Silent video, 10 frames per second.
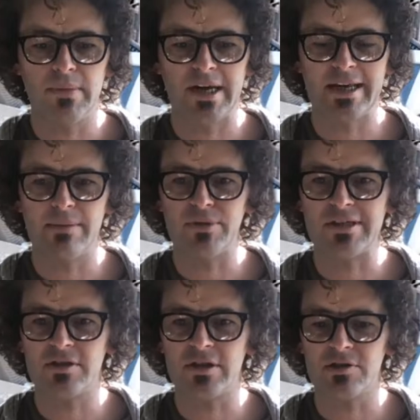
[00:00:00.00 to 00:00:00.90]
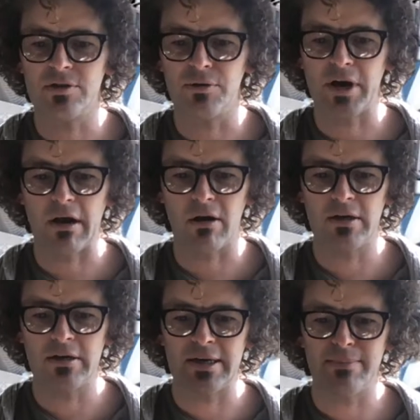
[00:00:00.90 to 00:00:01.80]
My name is Dustin
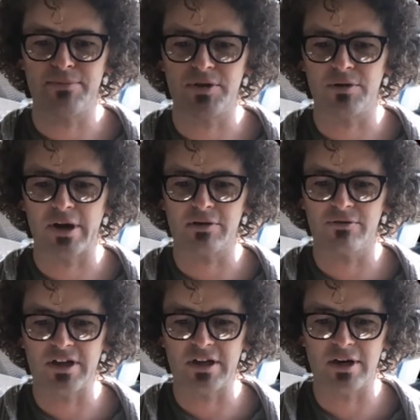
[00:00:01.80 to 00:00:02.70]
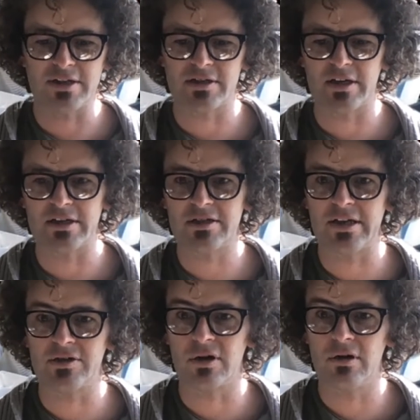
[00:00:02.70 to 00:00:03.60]
O'Hara. I'm the director of the Internet Studies
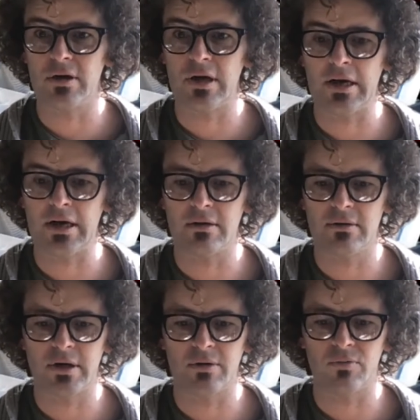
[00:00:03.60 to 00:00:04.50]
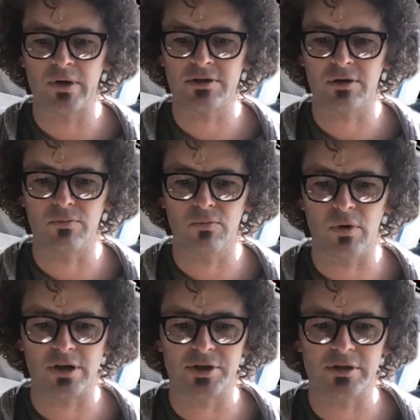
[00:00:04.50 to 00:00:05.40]
Center at Western
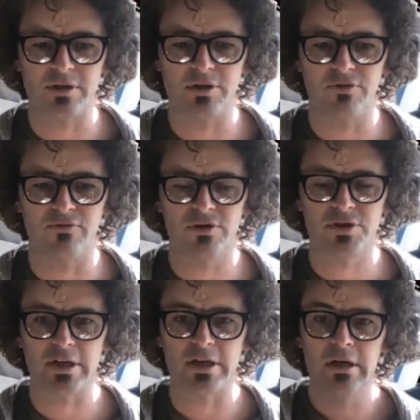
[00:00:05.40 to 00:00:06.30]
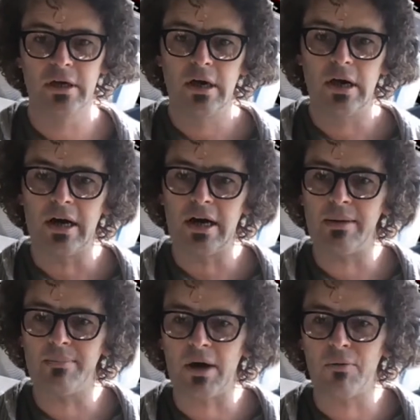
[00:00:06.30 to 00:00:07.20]
Washington University.
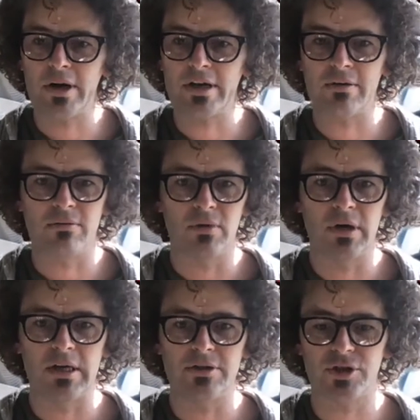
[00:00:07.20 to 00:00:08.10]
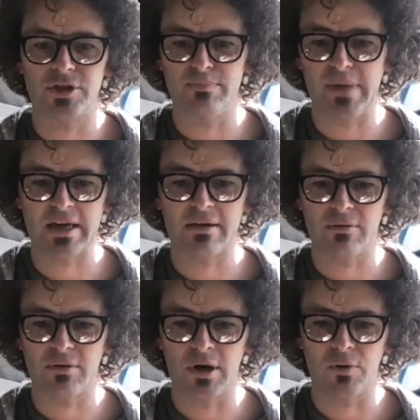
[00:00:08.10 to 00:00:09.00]
I want to just make
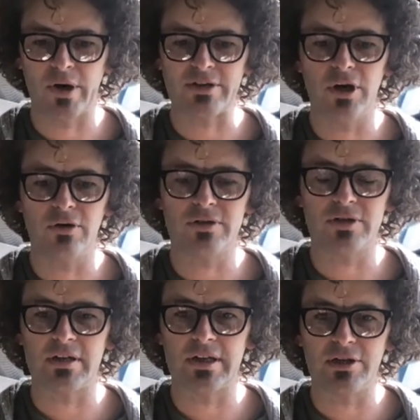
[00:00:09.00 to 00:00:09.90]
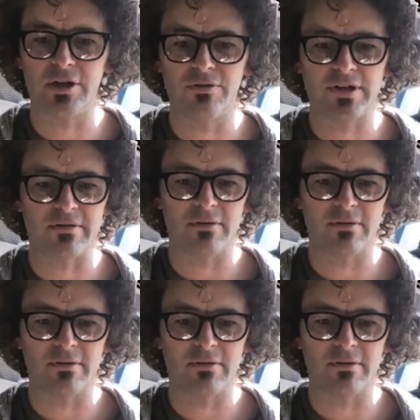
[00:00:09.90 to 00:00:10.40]
a quick note to let you know that